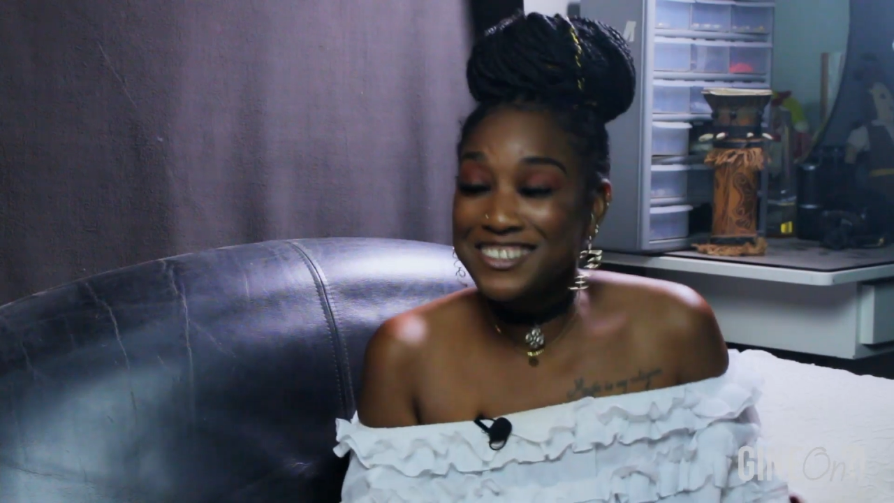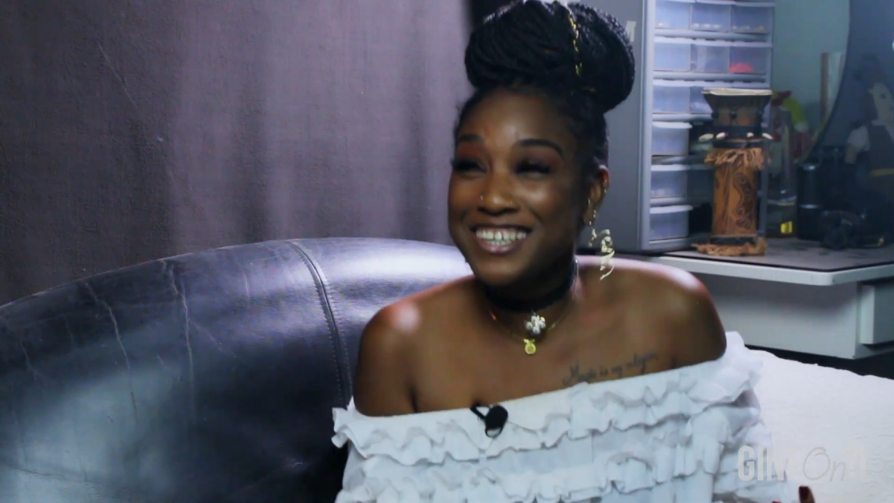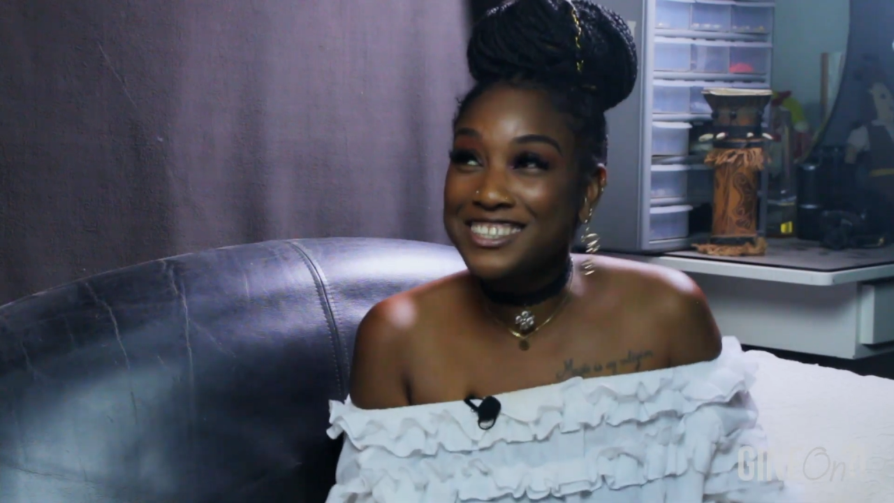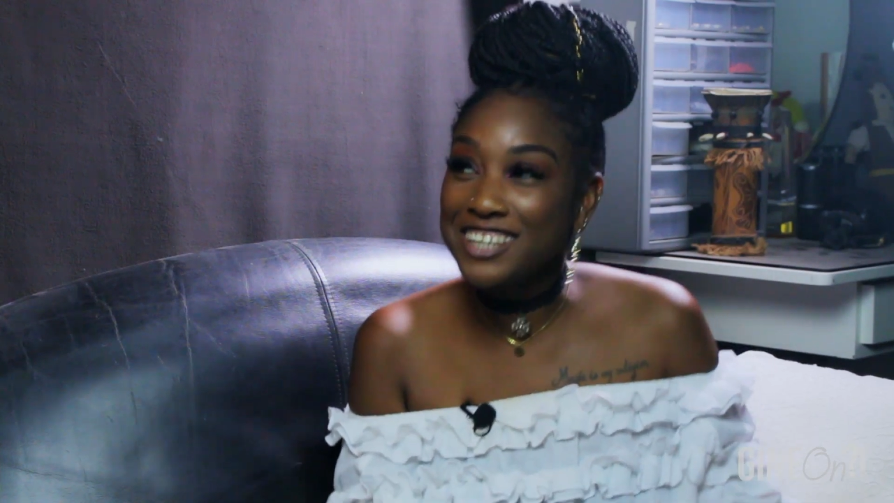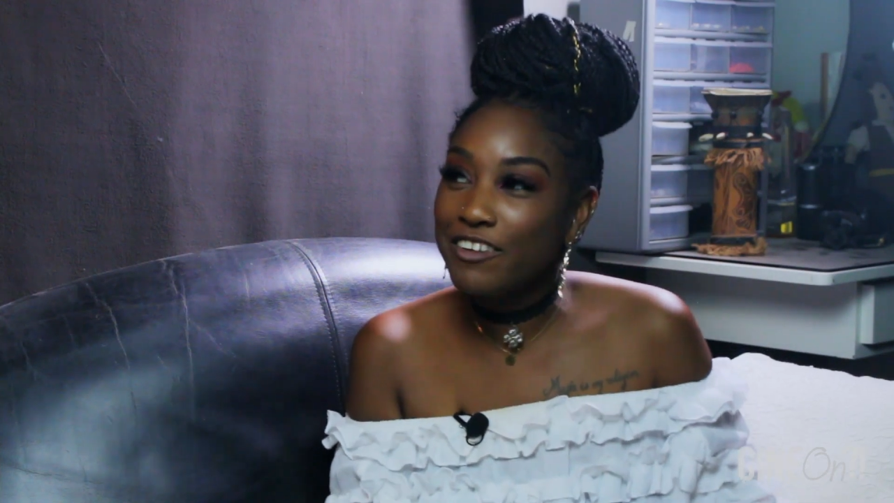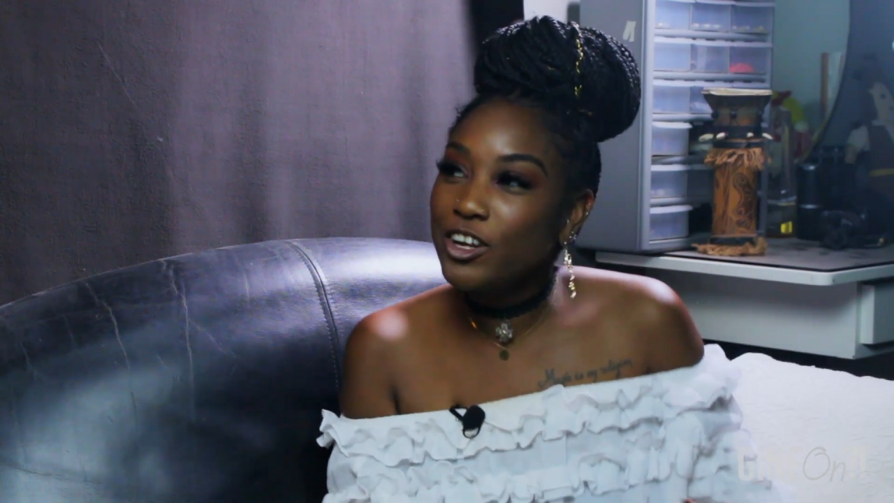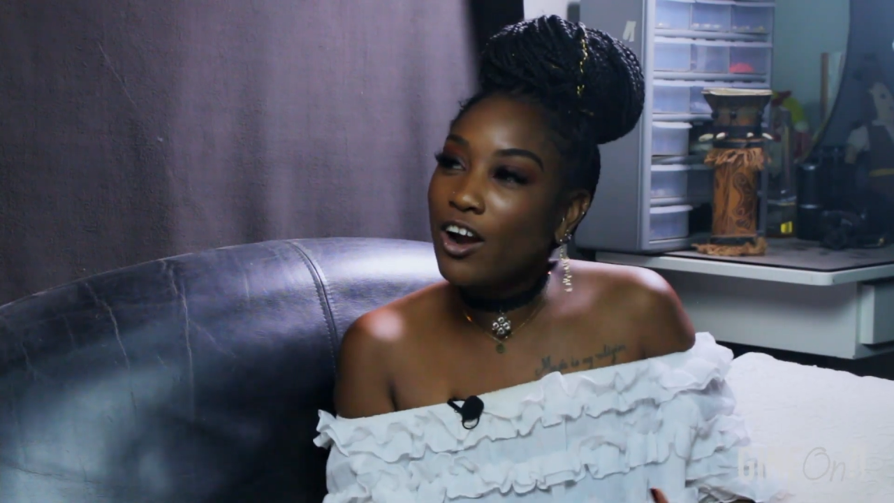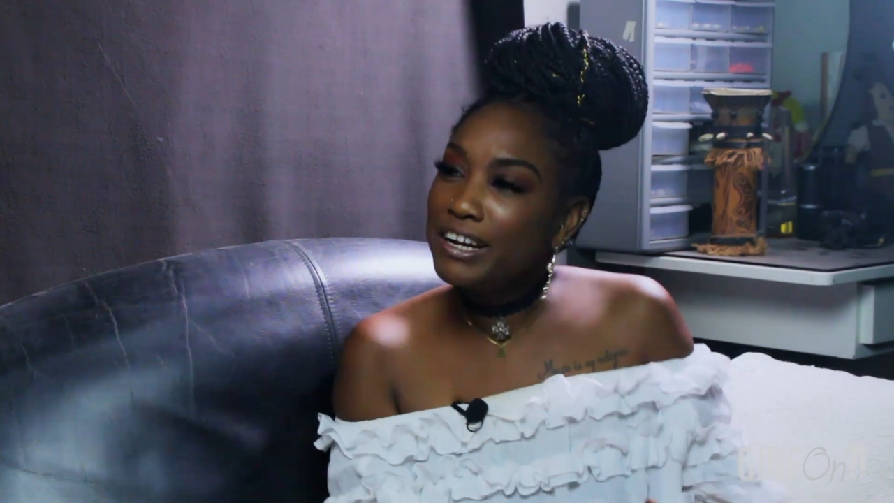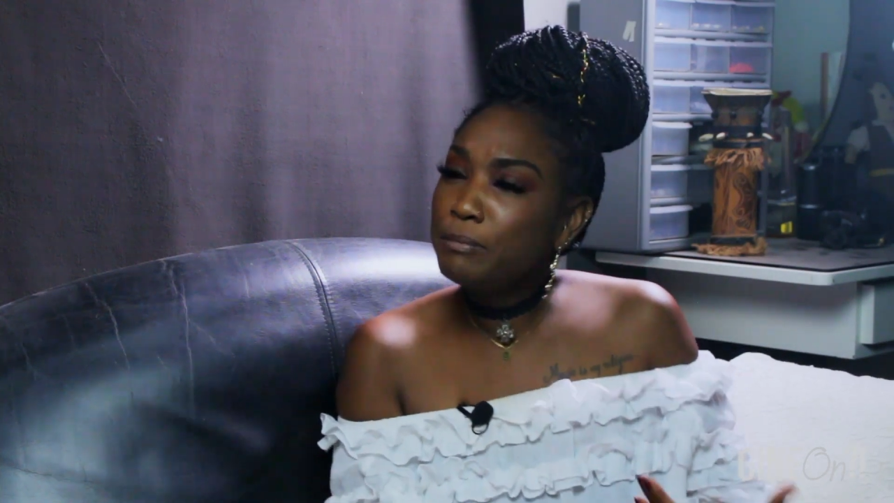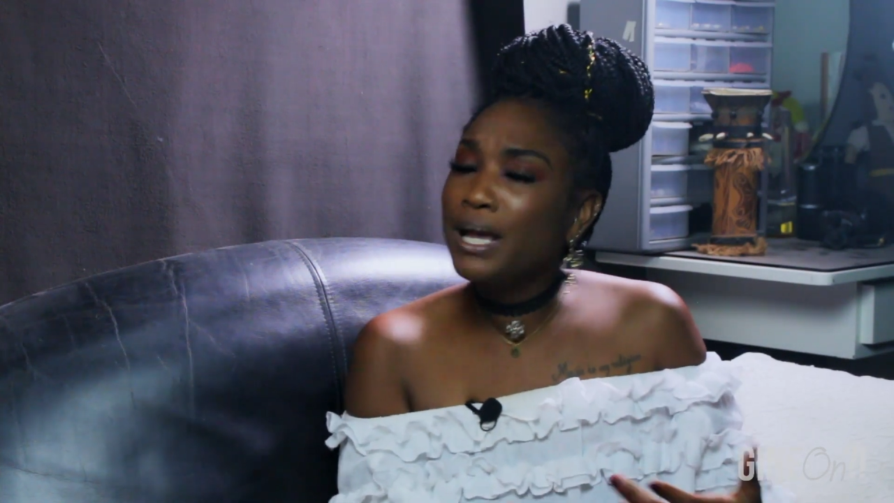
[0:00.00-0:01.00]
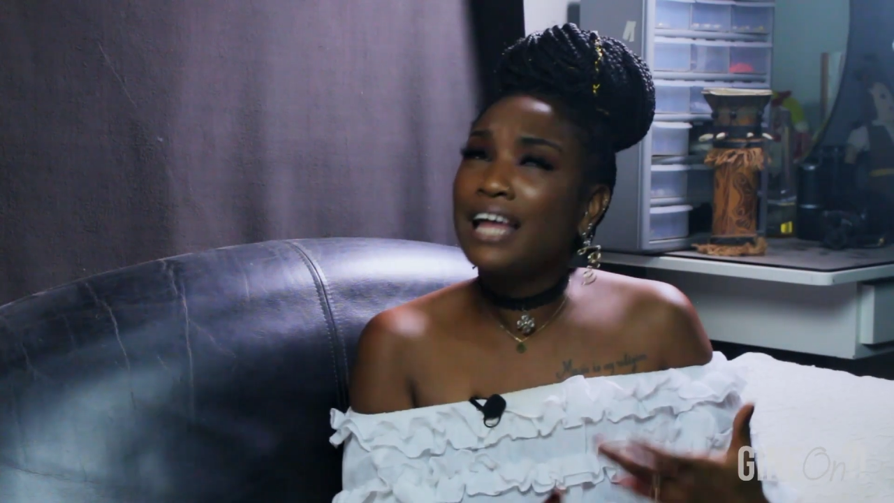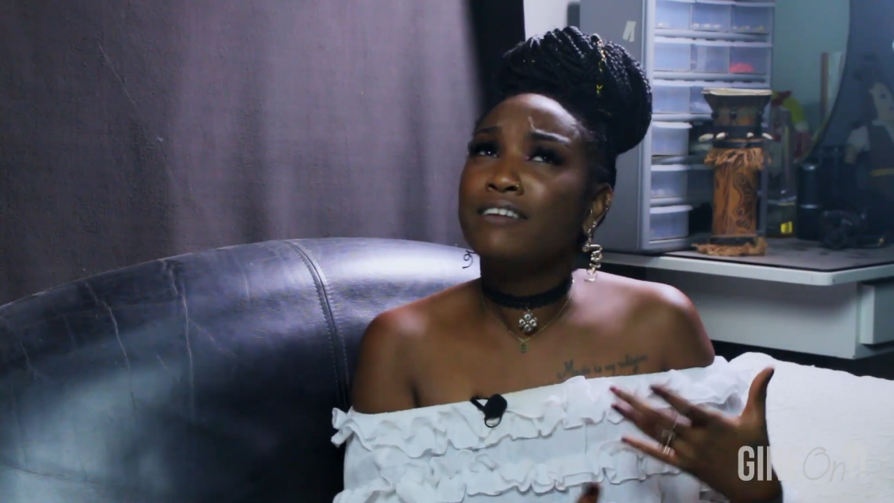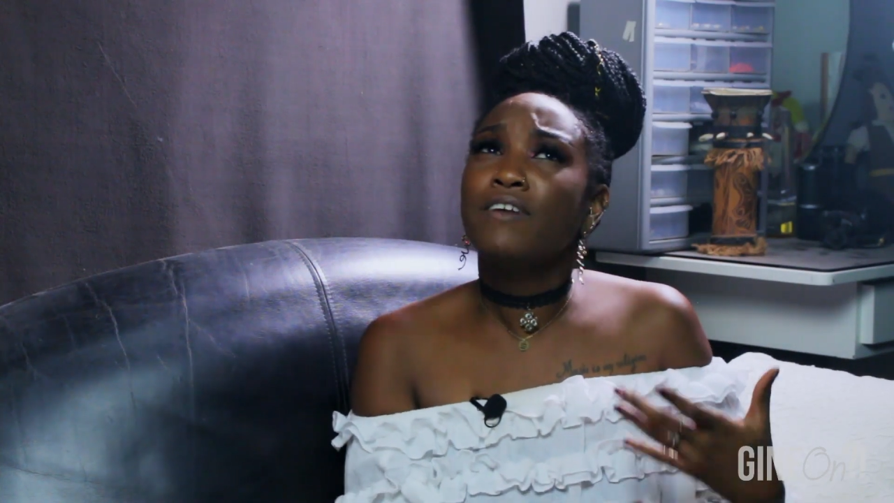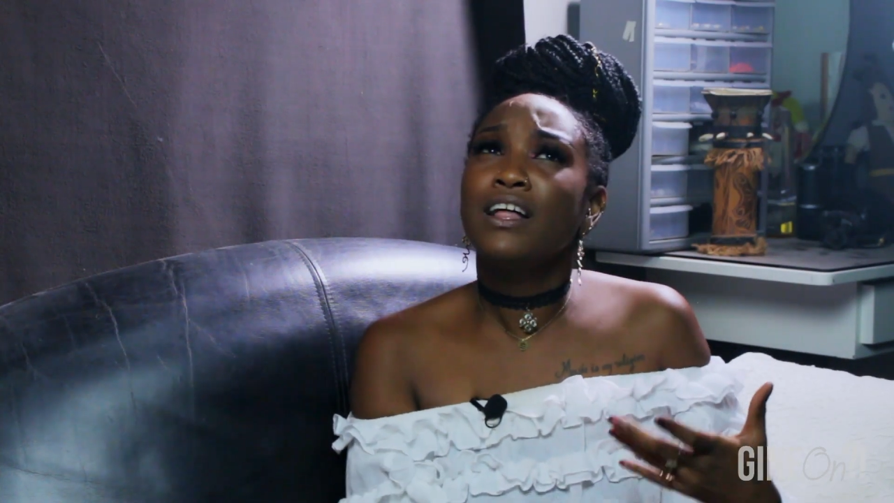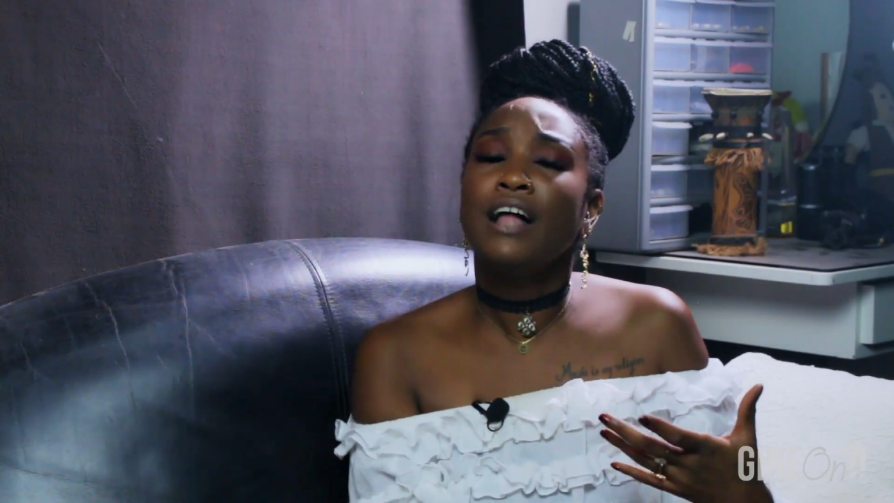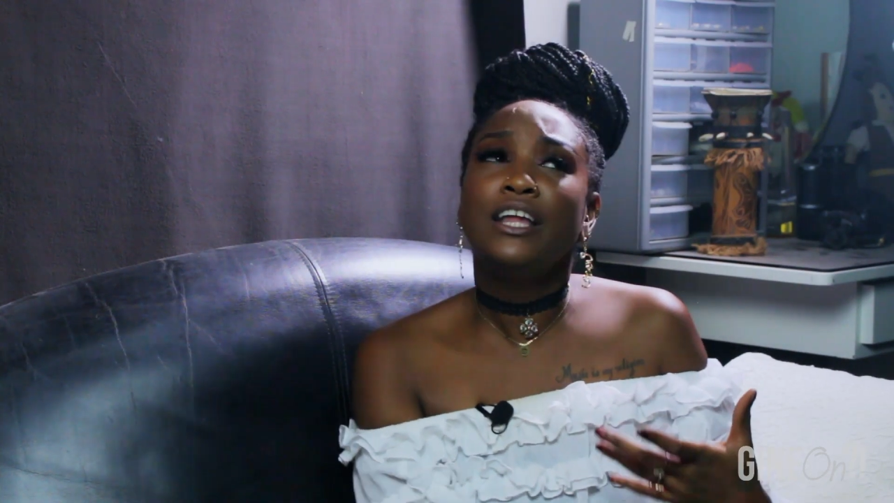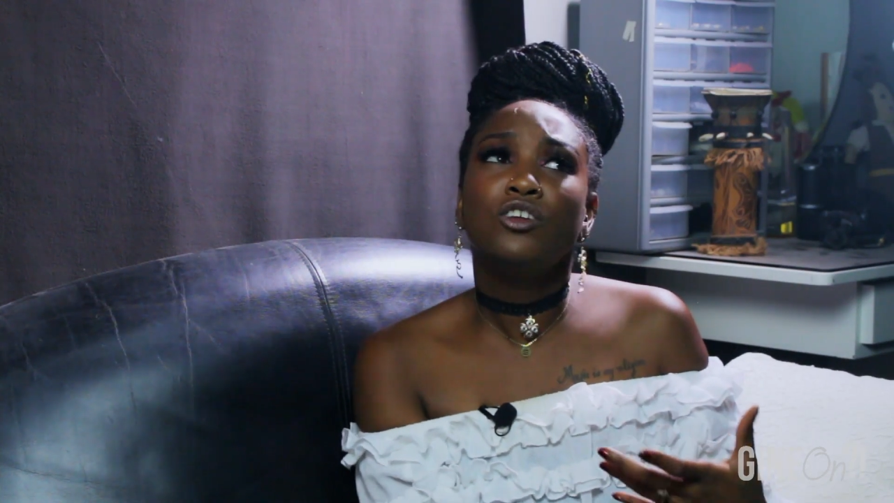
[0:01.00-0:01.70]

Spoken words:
So he started recording me and I felt